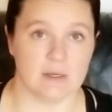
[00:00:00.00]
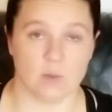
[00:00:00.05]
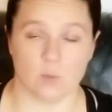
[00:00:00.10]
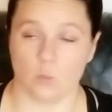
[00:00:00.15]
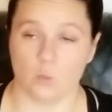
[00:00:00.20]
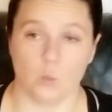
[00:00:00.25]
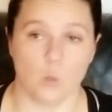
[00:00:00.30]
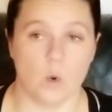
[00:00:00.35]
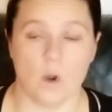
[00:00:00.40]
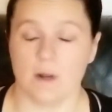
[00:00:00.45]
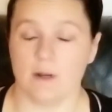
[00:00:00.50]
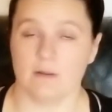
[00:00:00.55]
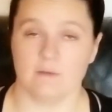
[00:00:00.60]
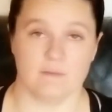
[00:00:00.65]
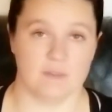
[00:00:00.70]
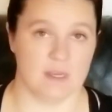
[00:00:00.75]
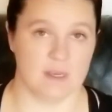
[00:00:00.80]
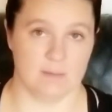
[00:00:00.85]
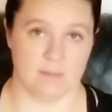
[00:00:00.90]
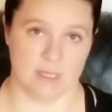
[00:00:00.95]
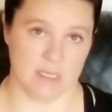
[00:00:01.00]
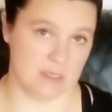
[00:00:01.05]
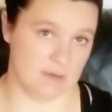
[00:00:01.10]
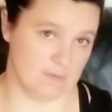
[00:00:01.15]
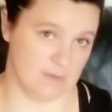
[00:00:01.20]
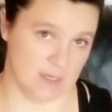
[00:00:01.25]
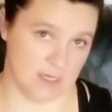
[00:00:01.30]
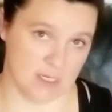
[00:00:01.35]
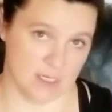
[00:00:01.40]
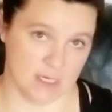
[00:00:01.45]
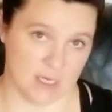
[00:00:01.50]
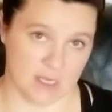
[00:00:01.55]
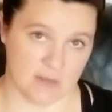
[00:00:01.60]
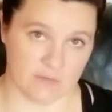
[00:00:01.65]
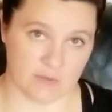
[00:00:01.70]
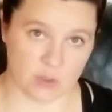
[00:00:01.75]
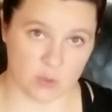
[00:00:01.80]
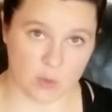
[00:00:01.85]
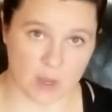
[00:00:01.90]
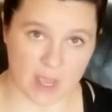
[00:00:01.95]
one of them, even
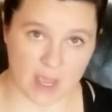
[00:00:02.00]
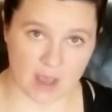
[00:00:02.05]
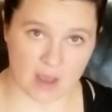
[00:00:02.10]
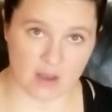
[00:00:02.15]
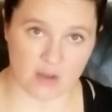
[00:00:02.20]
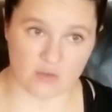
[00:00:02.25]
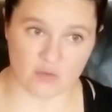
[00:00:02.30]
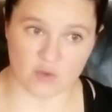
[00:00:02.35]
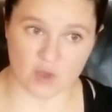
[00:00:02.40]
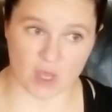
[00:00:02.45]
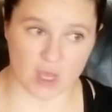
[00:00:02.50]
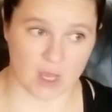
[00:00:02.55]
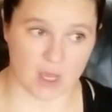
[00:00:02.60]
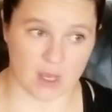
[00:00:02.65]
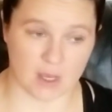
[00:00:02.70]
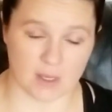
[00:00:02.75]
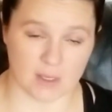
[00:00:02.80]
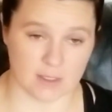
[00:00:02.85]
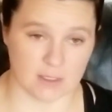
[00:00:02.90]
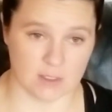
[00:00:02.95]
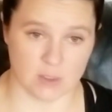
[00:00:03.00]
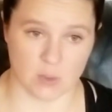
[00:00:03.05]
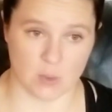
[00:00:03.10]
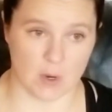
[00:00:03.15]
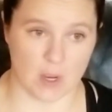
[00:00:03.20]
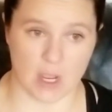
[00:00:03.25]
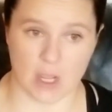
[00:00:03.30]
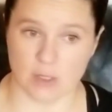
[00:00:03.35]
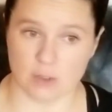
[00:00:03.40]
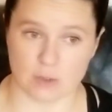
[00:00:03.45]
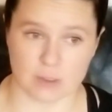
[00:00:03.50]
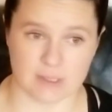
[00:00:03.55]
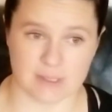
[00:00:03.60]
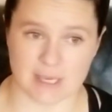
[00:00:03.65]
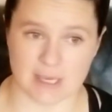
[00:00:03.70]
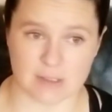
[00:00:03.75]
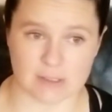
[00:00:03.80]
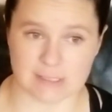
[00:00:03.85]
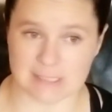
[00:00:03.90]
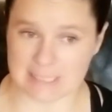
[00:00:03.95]
if you have, uh, you know, a hundred
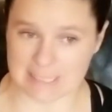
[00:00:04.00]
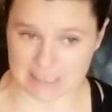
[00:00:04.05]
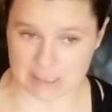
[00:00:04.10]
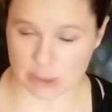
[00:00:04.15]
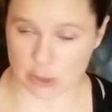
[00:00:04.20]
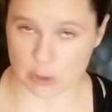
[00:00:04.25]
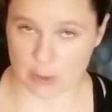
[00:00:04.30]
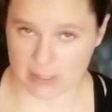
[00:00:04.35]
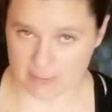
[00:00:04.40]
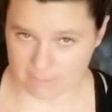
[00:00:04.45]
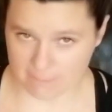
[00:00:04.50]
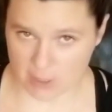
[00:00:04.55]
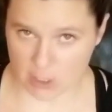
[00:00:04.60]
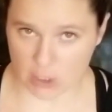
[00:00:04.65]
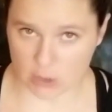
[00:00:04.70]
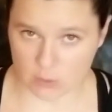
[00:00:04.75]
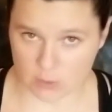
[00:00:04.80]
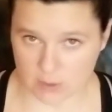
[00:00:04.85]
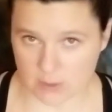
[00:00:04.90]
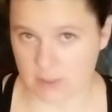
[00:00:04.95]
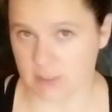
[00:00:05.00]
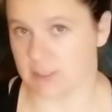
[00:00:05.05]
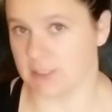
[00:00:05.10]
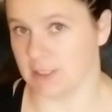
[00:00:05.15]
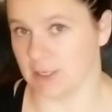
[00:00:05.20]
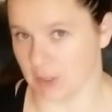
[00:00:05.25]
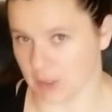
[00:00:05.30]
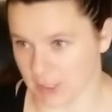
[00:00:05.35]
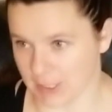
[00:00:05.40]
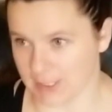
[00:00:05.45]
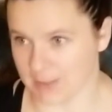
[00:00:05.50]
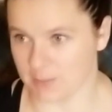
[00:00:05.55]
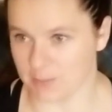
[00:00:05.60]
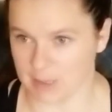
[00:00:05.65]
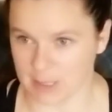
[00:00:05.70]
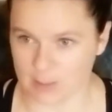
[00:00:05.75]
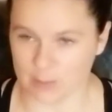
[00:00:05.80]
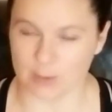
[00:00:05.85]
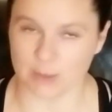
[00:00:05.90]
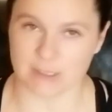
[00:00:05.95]
thousand Instagram followers, you're going to
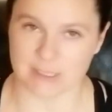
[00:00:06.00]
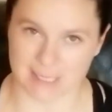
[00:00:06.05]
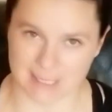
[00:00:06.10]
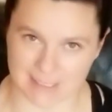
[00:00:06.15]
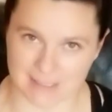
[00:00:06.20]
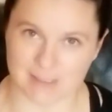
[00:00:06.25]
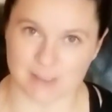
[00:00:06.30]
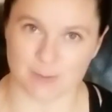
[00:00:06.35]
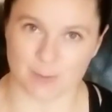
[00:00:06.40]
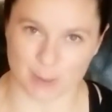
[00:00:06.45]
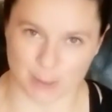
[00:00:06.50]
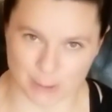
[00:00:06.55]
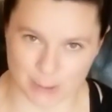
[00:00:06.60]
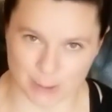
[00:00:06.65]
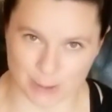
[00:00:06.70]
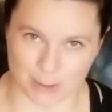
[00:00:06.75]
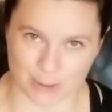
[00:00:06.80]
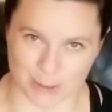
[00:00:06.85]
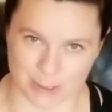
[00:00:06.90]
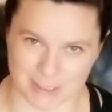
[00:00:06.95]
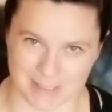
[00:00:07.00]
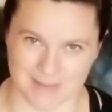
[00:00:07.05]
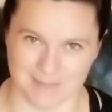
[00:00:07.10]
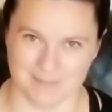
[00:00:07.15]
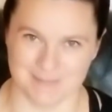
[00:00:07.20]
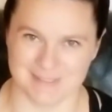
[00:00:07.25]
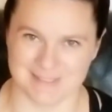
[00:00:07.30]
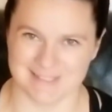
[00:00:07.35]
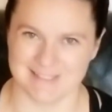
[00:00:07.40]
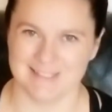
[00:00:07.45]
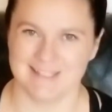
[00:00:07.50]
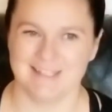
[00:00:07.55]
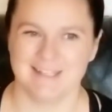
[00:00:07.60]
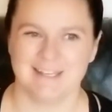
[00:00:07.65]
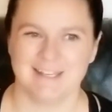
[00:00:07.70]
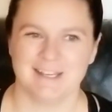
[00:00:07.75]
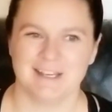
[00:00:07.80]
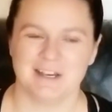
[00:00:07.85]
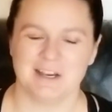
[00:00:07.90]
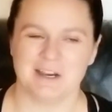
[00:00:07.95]
be able to get sponsorships.
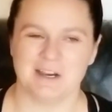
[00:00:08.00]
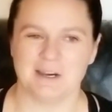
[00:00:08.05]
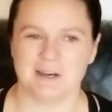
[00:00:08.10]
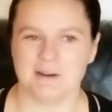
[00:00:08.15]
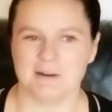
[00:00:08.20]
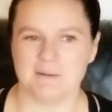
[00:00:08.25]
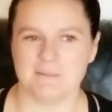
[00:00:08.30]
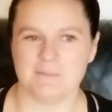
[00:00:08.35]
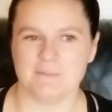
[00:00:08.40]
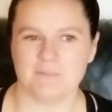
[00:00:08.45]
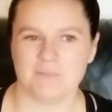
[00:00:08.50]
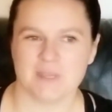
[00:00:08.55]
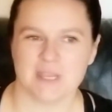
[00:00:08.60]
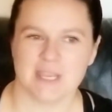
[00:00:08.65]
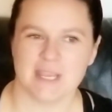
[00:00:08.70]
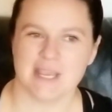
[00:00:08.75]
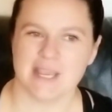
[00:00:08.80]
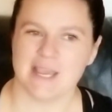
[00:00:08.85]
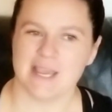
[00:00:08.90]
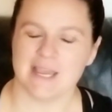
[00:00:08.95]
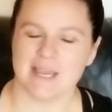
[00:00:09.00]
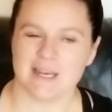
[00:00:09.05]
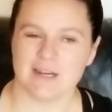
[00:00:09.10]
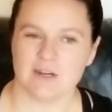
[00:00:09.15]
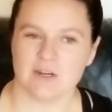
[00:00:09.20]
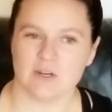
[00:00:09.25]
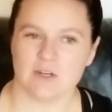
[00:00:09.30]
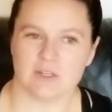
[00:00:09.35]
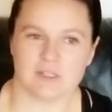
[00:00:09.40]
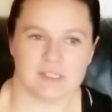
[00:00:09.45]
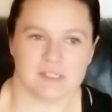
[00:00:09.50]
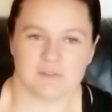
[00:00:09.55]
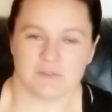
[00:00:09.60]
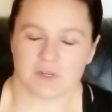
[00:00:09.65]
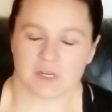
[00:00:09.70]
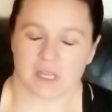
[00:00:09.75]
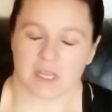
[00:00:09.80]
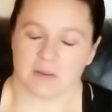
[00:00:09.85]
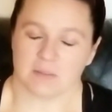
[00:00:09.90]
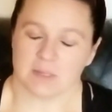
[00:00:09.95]
Um, and
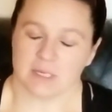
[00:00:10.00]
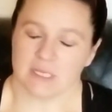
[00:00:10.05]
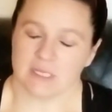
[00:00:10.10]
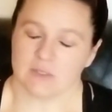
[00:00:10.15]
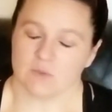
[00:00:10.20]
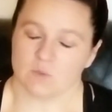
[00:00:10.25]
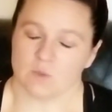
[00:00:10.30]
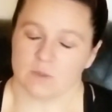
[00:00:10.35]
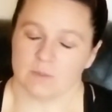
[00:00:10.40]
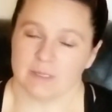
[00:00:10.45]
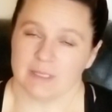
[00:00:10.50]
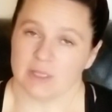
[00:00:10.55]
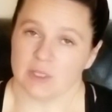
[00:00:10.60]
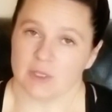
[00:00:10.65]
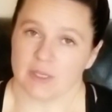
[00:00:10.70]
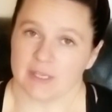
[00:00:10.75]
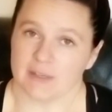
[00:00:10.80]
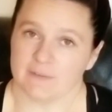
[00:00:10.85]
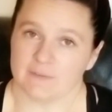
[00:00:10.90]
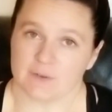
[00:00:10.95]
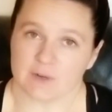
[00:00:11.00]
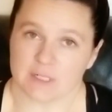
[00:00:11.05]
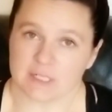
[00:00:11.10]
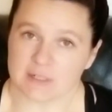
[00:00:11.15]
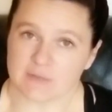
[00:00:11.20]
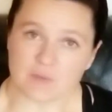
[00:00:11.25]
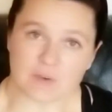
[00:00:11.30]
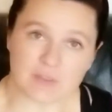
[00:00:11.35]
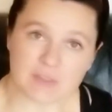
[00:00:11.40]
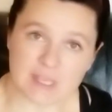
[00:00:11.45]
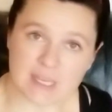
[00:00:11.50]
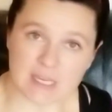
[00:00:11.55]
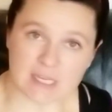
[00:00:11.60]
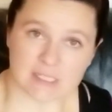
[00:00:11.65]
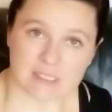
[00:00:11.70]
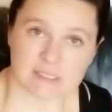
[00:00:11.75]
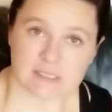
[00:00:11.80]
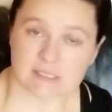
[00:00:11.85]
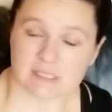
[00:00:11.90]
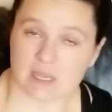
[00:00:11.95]
different companies will be looking for different
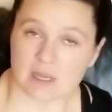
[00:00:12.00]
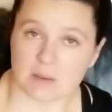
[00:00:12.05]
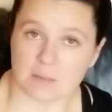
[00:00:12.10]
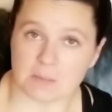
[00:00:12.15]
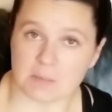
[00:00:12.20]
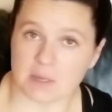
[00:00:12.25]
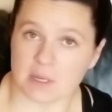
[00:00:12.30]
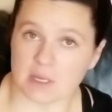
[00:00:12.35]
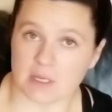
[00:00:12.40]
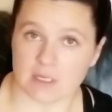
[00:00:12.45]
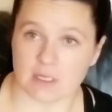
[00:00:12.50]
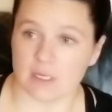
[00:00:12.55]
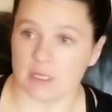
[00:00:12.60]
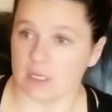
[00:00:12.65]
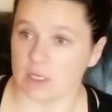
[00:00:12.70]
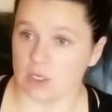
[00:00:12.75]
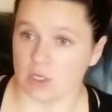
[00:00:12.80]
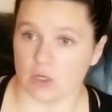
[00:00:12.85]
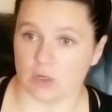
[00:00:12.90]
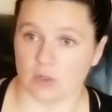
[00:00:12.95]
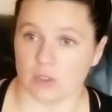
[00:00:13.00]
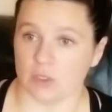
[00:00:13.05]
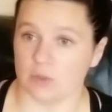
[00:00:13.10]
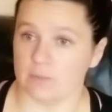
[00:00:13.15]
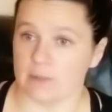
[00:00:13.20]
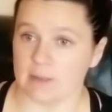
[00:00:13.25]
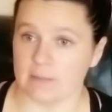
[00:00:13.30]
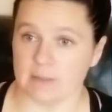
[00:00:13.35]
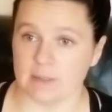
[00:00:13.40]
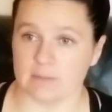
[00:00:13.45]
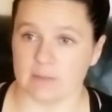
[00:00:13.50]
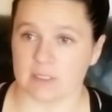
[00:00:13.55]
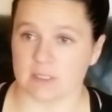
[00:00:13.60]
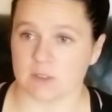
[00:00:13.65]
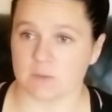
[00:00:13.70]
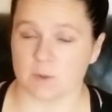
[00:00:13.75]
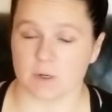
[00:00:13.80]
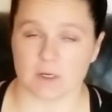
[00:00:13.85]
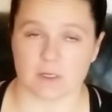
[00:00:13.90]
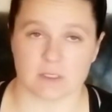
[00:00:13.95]
things. Some, you know, you may be able to
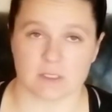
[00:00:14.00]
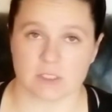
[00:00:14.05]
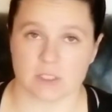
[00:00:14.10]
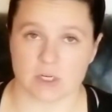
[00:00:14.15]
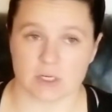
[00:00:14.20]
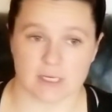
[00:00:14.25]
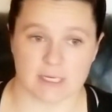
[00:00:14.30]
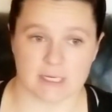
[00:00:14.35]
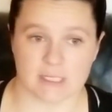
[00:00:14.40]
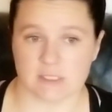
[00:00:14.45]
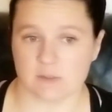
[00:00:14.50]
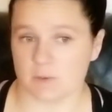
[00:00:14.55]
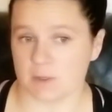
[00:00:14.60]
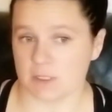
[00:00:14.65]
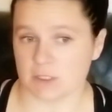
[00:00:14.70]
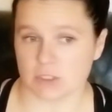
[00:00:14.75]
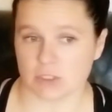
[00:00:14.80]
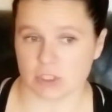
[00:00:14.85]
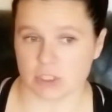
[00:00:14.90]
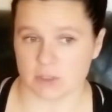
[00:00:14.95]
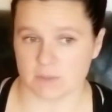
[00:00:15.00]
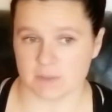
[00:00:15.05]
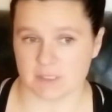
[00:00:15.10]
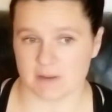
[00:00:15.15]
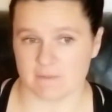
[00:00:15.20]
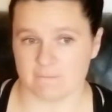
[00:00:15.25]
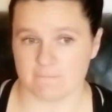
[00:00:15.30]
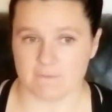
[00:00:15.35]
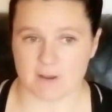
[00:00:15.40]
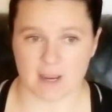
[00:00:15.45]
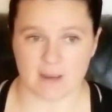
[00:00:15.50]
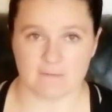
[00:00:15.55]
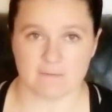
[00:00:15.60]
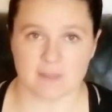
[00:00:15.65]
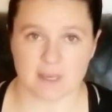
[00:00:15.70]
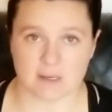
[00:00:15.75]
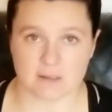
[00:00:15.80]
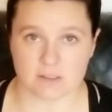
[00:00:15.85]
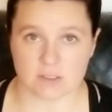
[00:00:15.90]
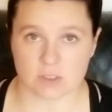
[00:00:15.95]
start start getting sponsorships at five
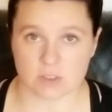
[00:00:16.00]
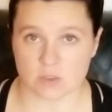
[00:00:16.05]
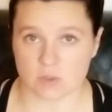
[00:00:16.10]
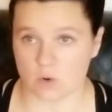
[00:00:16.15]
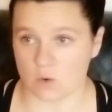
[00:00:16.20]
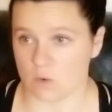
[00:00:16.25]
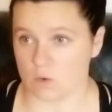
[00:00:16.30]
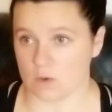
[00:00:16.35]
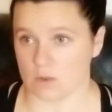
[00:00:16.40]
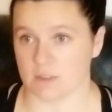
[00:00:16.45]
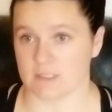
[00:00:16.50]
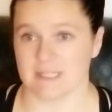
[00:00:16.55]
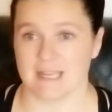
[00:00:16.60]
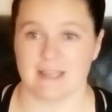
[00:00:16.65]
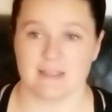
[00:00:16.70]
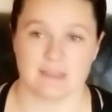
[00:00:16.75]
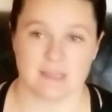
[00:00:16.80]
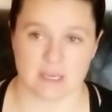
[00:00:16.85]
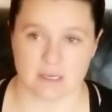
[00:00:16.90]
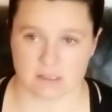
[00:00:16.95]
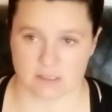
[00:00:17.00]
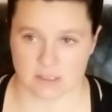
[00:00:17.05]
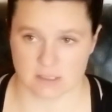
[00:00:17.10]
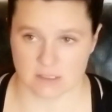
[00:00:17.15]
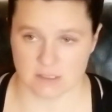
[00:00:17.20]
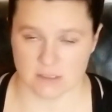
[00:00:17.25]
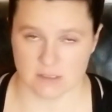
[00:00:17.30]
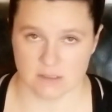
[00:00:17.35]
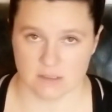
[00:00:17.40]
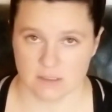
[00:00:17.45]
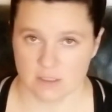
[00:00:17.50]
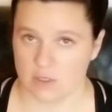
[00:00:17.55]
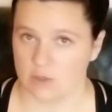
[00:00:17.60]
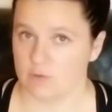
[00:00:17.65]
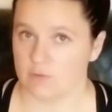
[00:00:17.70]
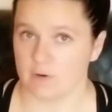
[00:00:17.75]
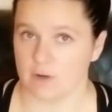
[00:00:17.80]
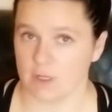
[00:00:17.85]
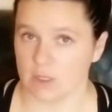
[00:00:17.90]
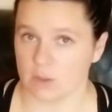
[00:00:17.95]
thousand or ten thousand
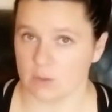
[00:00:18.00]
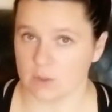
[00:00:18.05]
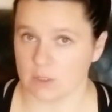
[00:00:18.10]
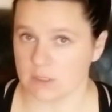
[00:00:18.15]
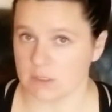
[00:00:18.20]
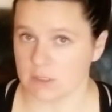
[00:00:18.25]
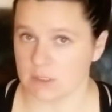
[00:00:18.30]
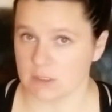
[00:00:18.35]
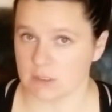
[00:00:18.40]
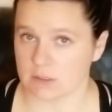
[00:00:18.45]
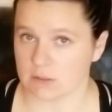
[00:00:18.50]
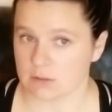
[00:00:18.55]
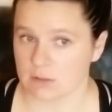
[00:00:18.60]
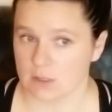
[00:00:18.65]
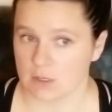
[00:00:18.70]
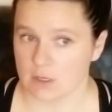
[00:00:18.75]
followers.